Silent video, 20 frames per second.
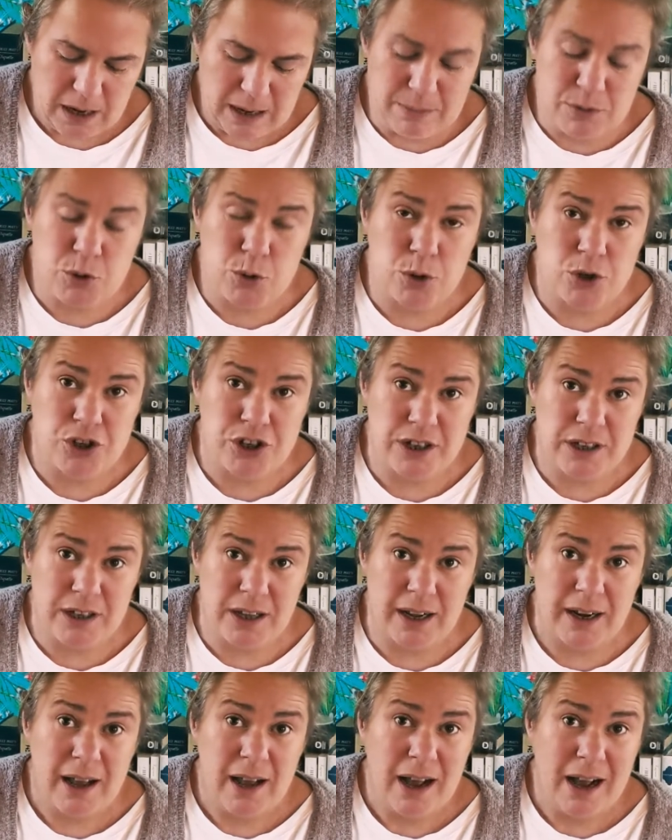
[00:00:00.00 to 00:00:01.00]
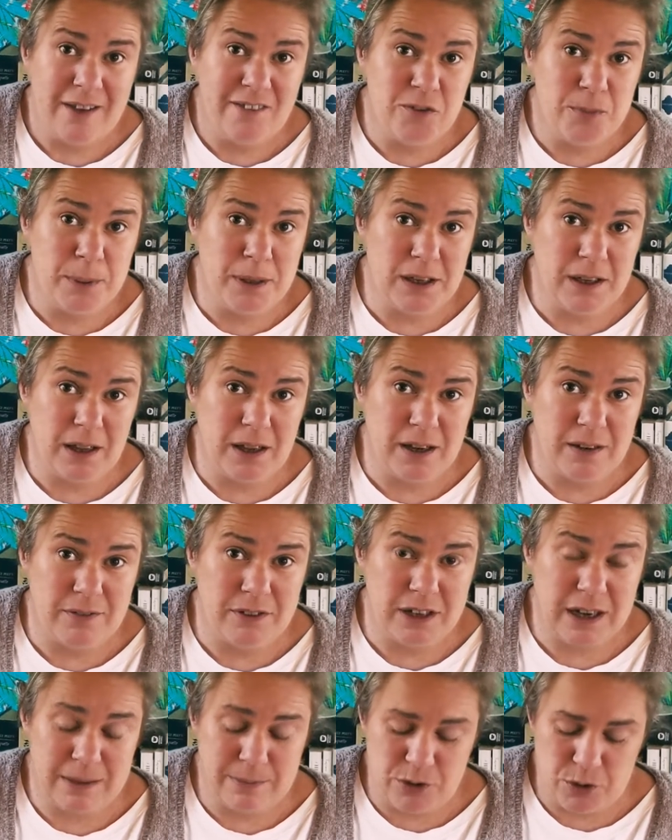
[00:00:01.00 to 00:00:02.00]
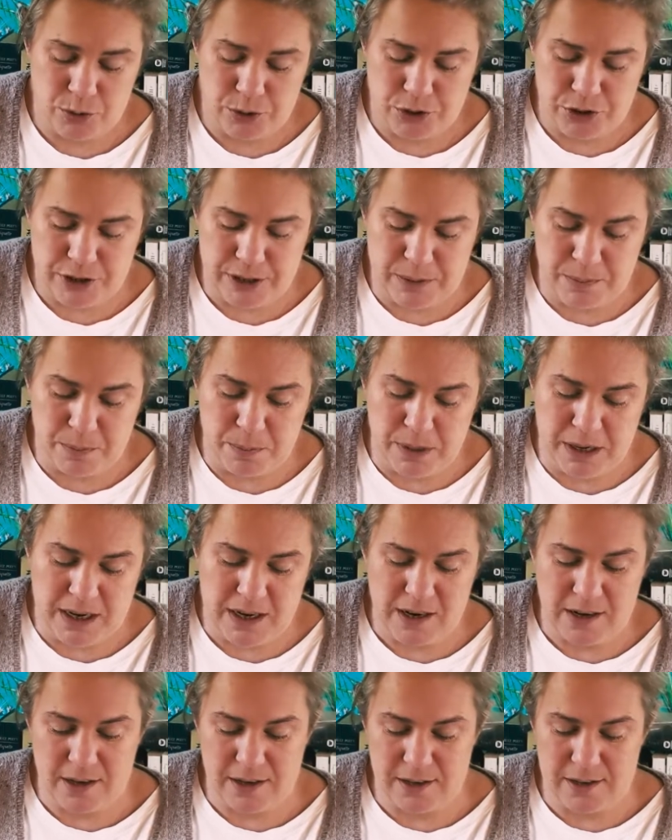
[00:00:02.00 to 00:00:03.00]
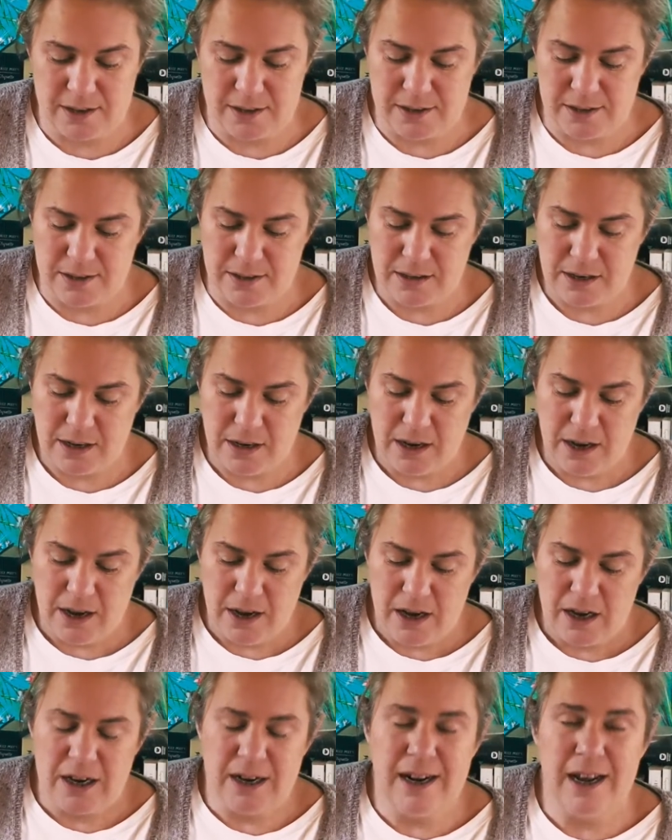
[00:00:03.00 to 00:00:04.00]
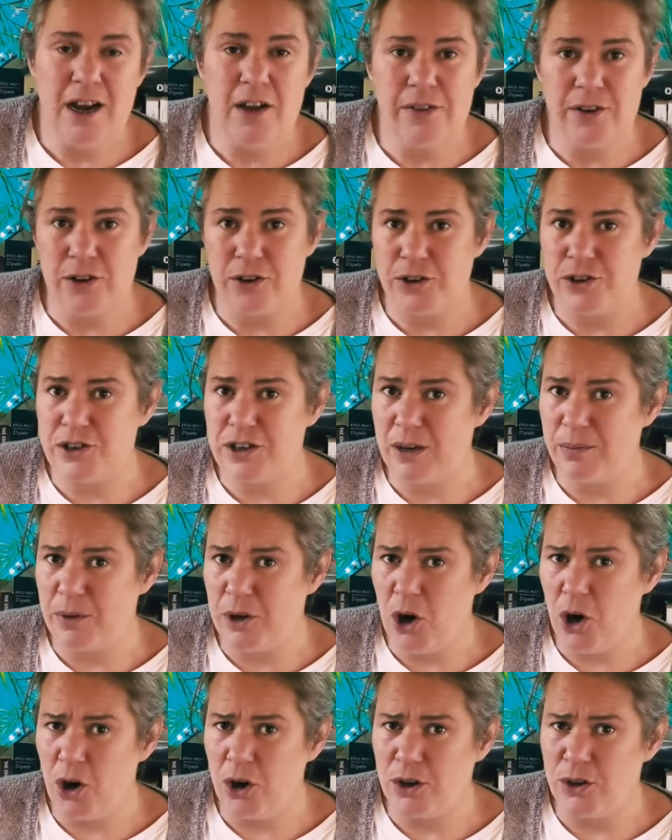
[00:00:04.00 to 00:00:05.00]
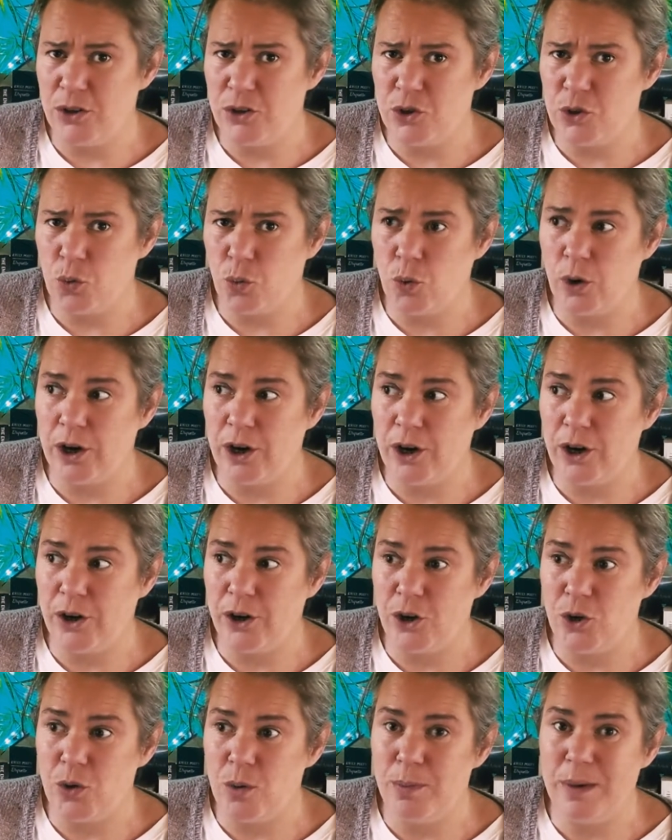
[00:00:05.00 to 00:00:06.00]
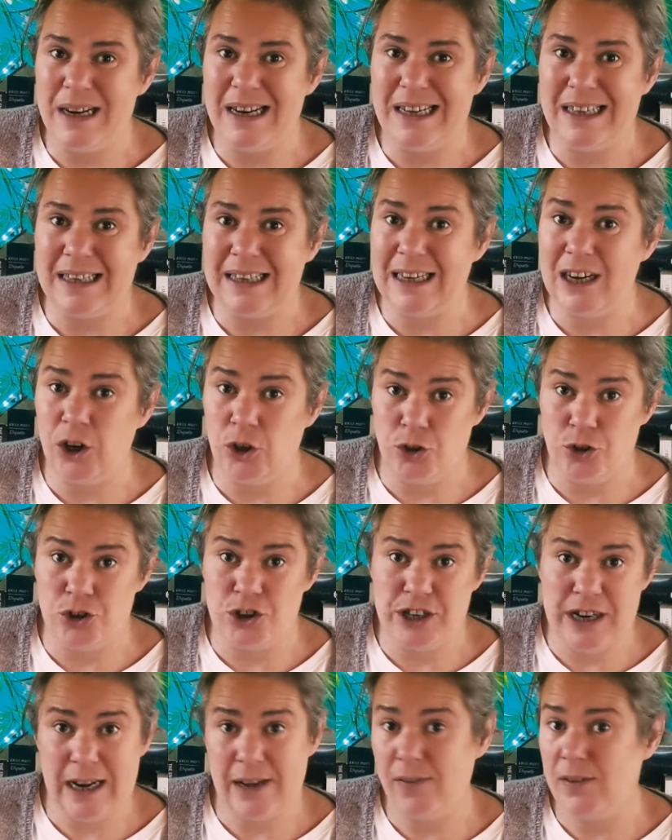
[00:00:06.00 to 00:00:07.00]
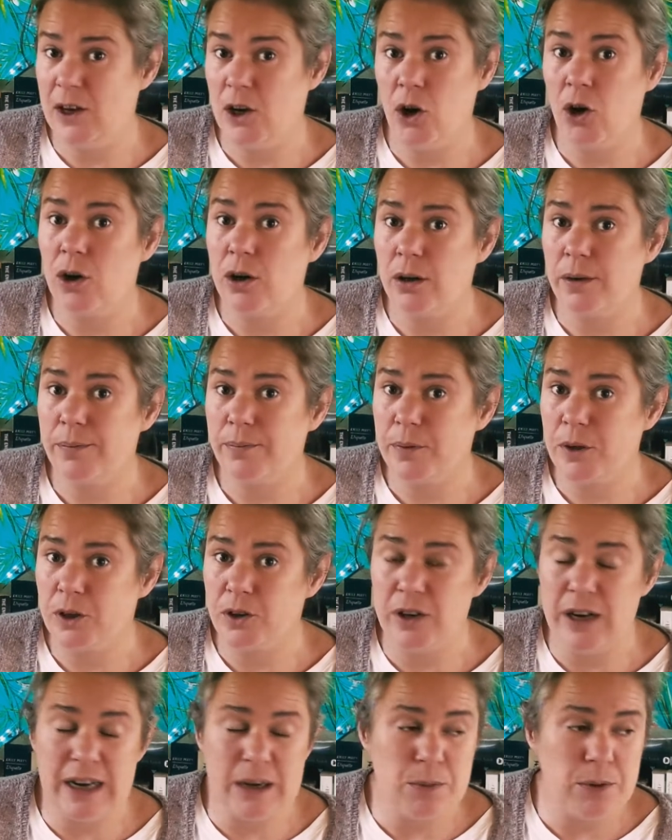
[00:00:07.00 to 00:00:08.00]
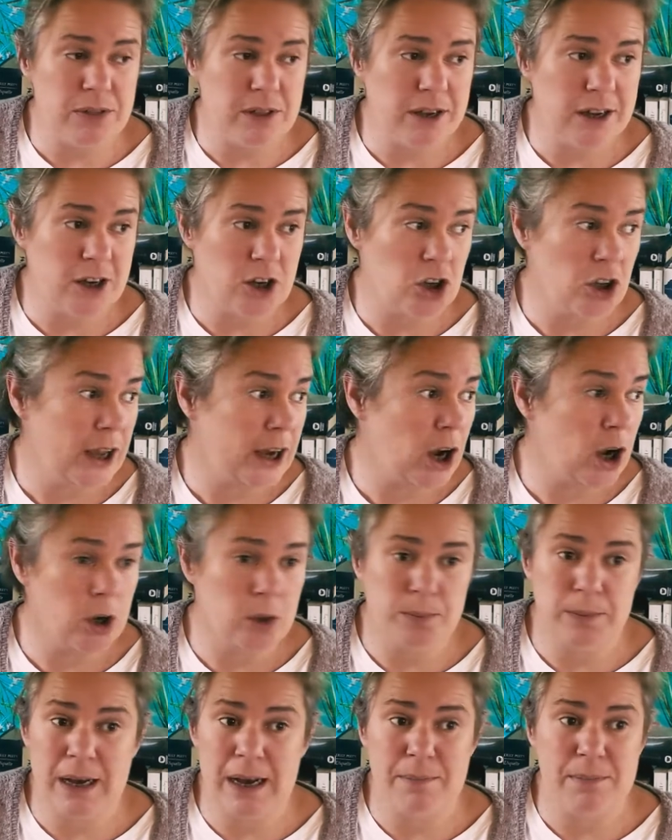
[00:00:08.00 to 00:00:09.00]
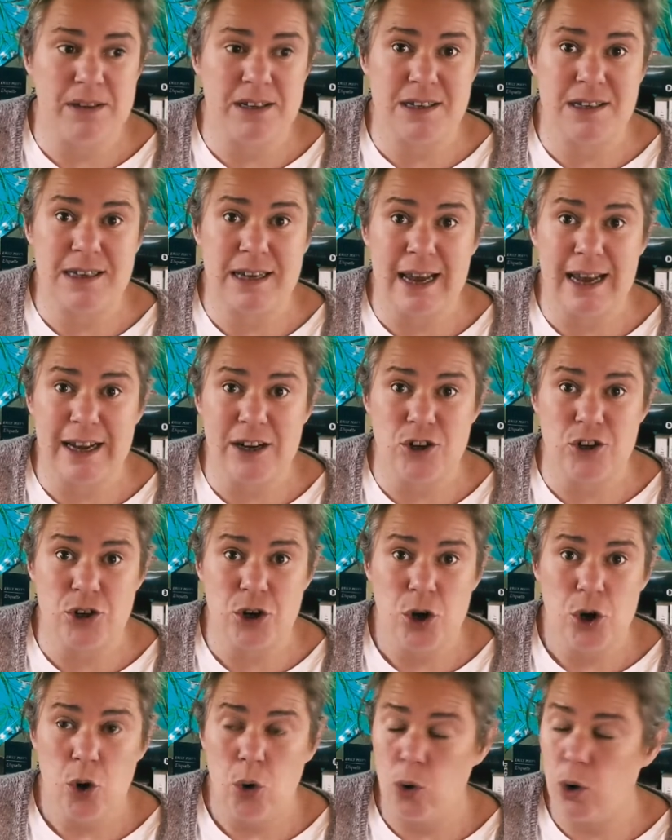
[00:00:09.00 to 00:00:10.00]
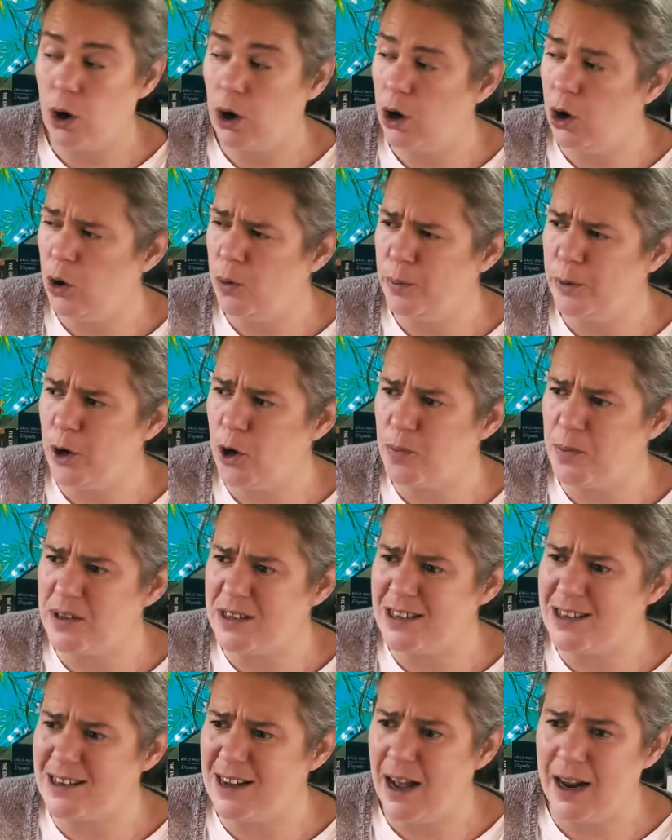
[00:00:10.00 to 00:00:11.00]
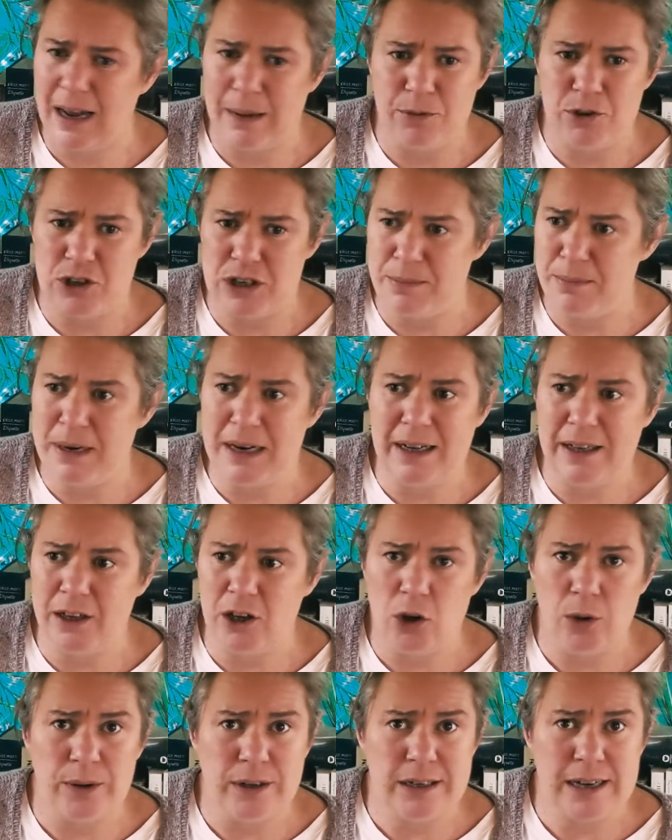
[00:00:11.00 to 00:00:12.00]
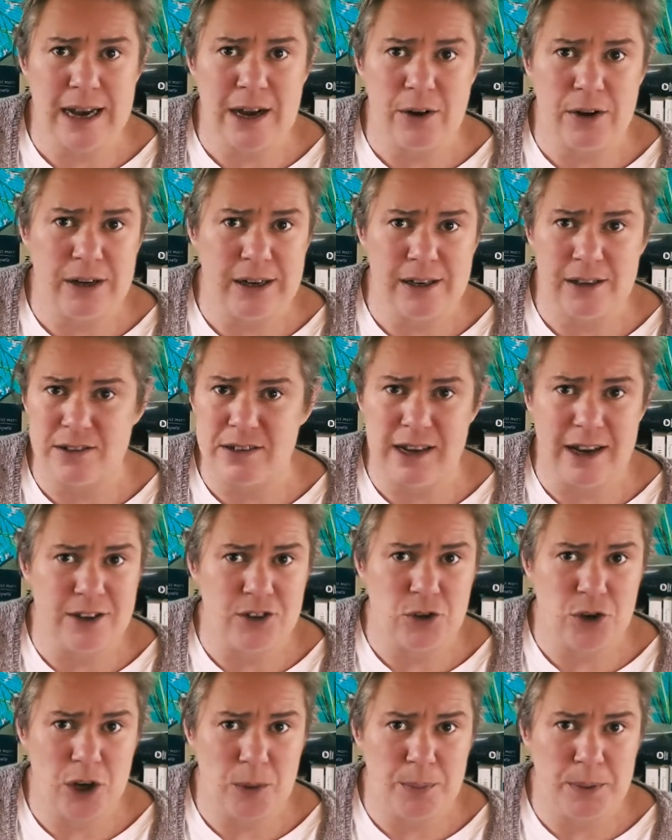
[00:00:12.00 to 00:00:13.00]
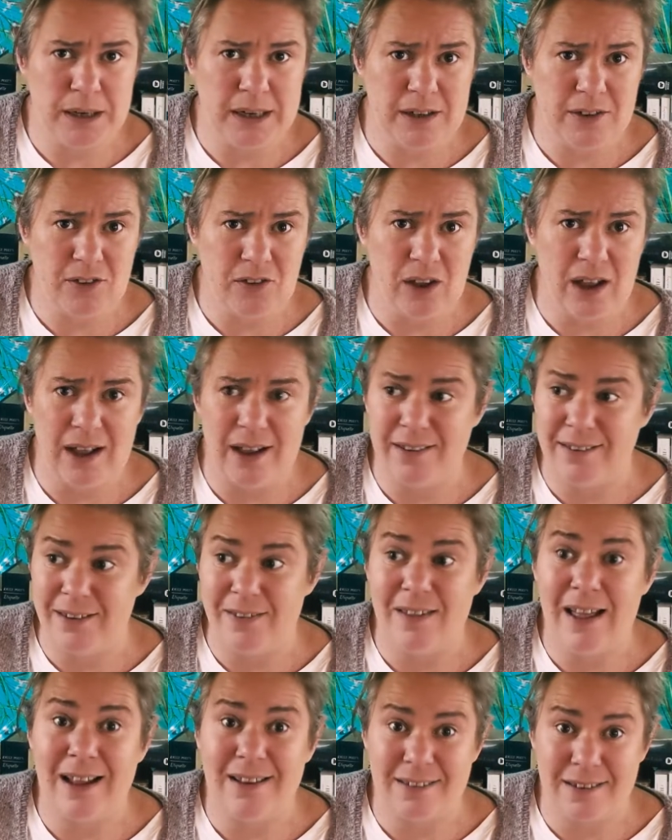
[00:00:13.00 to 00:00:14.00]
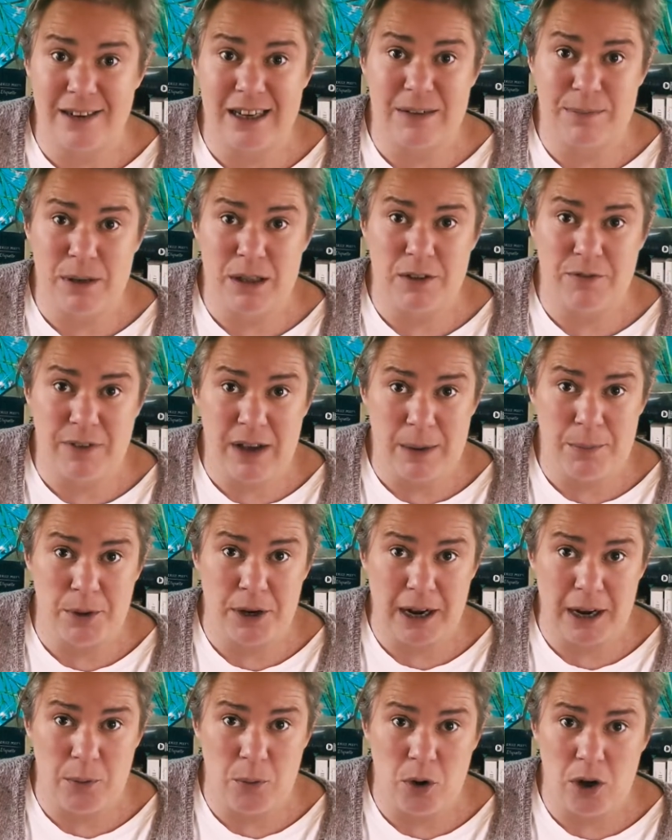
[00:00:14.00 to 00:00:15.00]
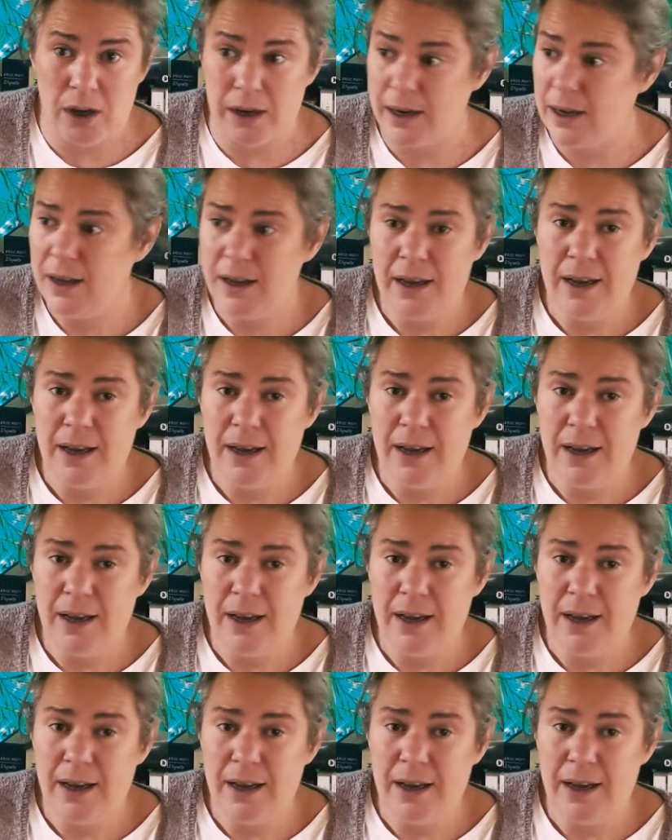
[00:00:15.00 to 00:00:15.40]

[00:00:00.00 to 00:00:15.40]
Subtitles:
I'm squishing a lot. I've spent a lot of time squishing because you know how there are some yarns where you immediately understand the yarn. You're knitting with it, you're like, oh, yeah, this is the gauge. Or, oh, no, this is not. I'm just immediately going down a needle size or up a needle size, and that's going to give me the fabric I want.